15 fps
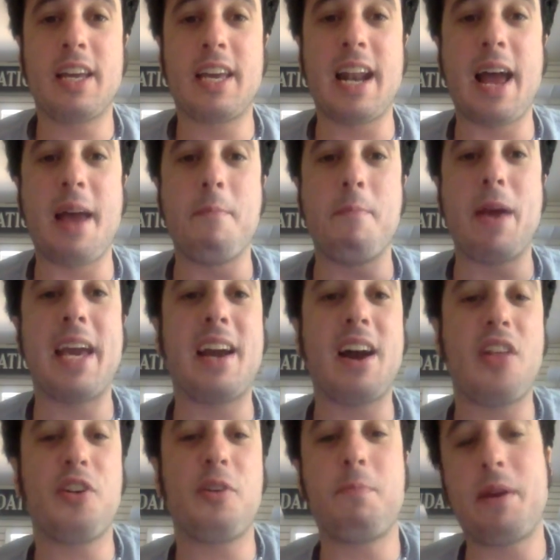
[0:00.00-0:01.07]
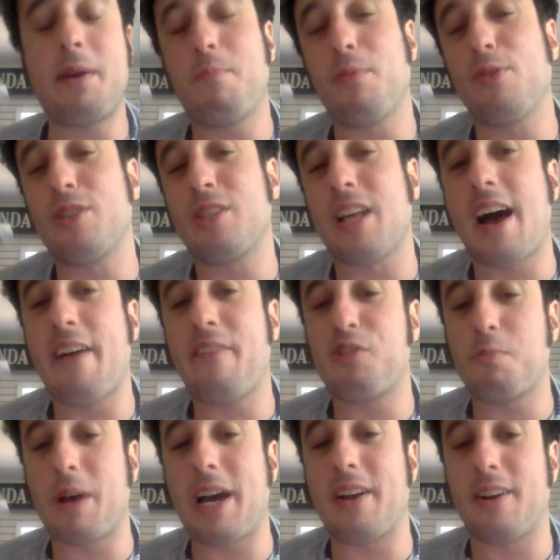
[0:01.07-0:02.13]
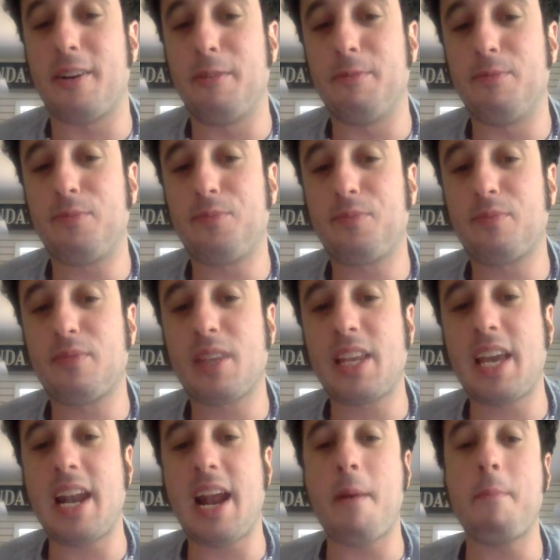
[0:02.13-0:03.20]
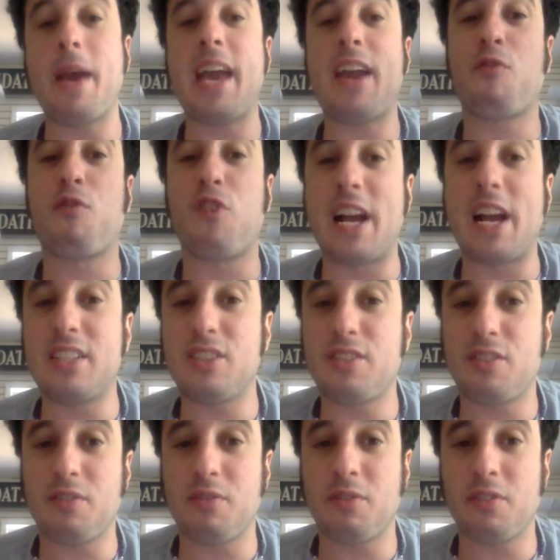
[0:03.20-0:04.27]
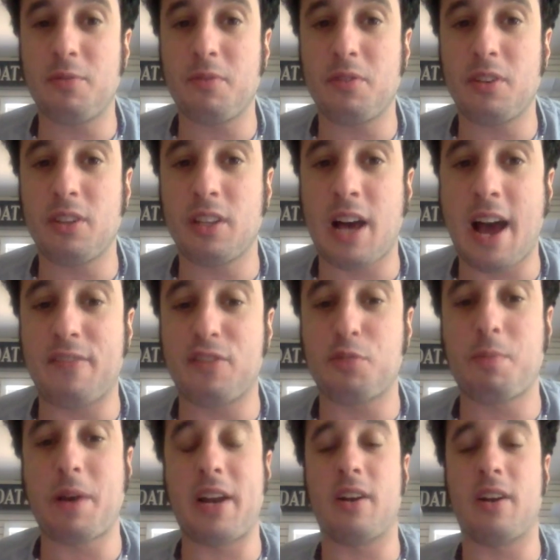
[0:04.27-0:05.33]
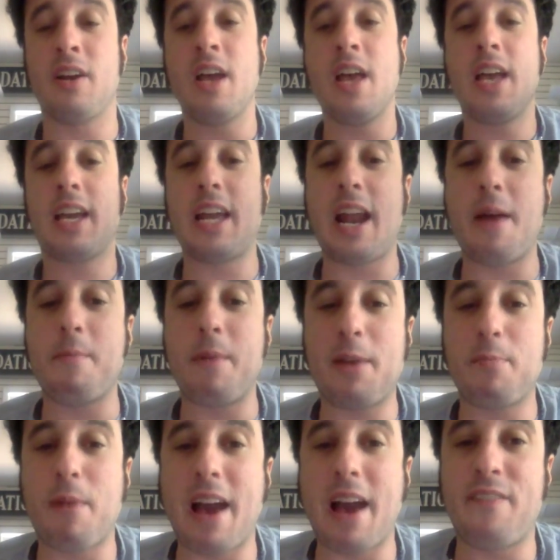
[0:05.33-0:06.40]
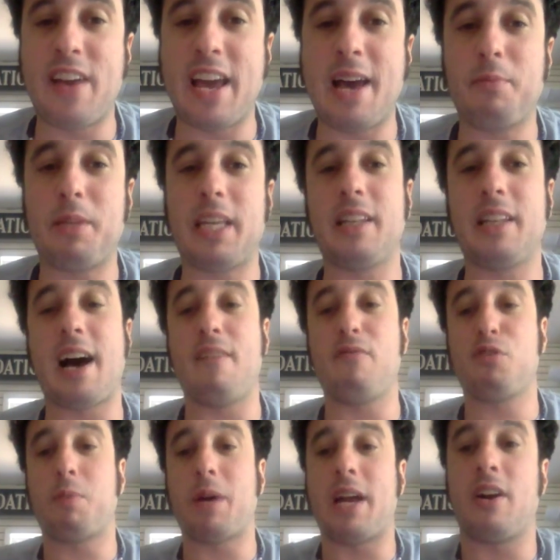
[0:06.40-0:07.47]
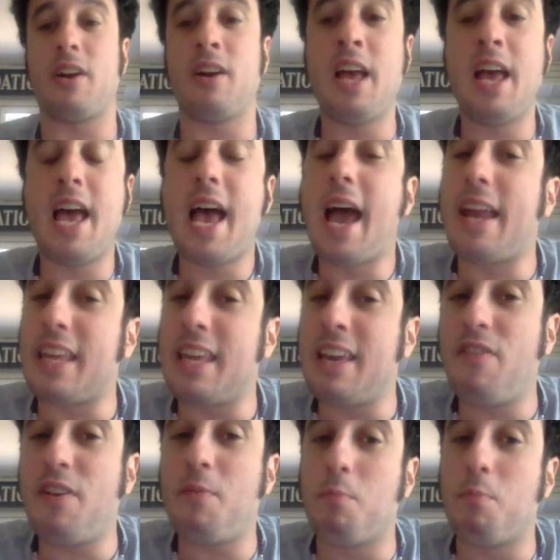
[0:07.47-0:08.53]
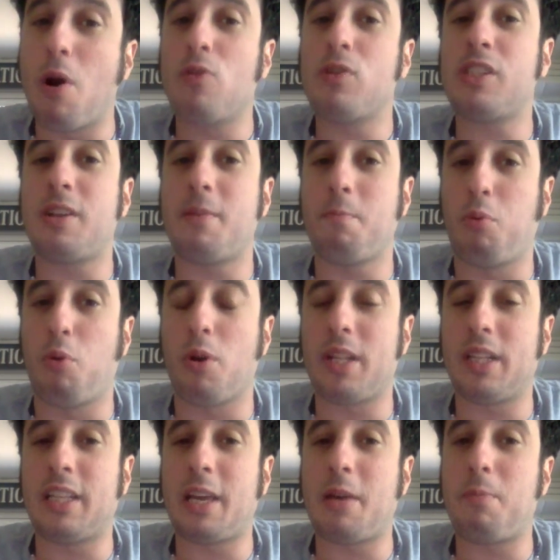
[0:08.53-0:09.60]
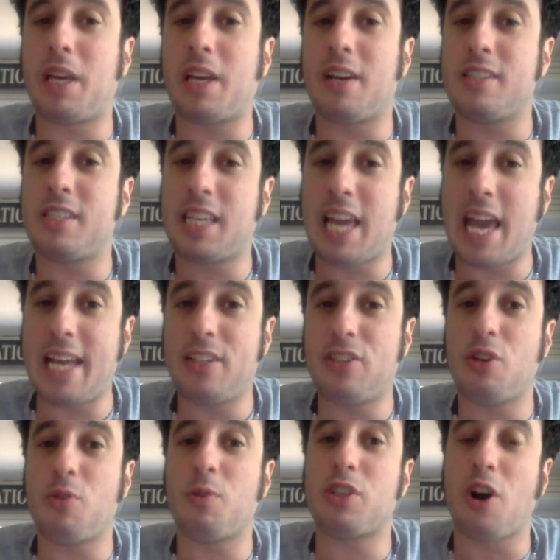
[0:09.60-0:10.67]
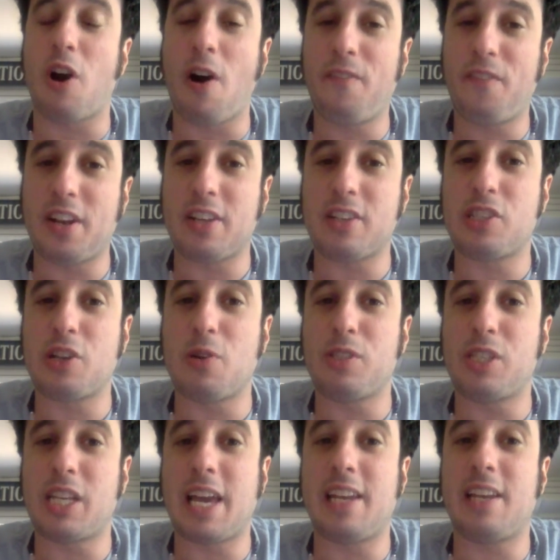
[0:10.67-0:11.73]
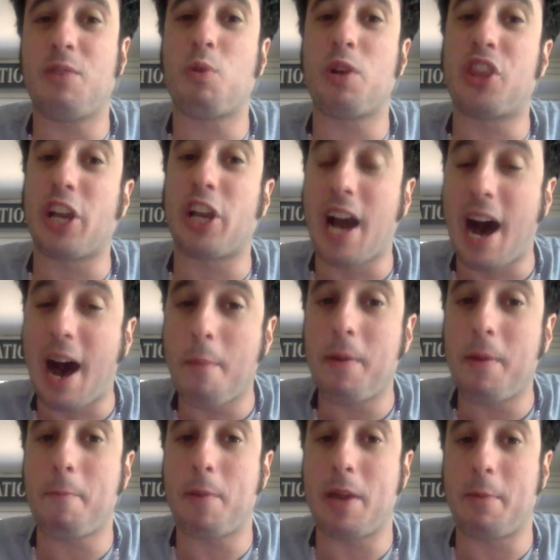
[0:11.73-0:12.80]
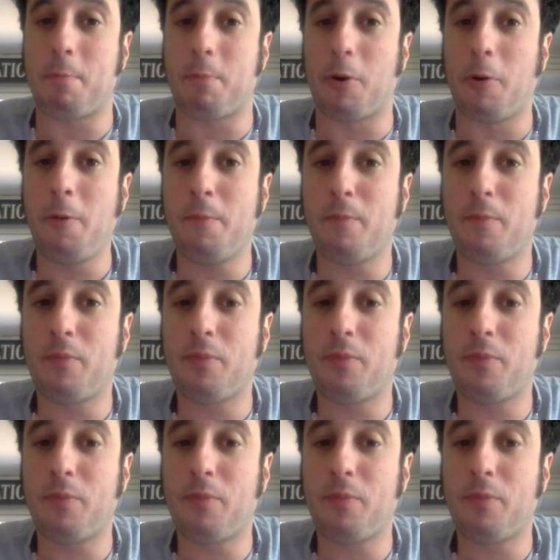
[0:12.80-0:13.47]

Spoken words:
can I make other people's lives better? Can I make friends' lives better? Can I make my family lives better? And even most importantly, because K2 is often associated with the common people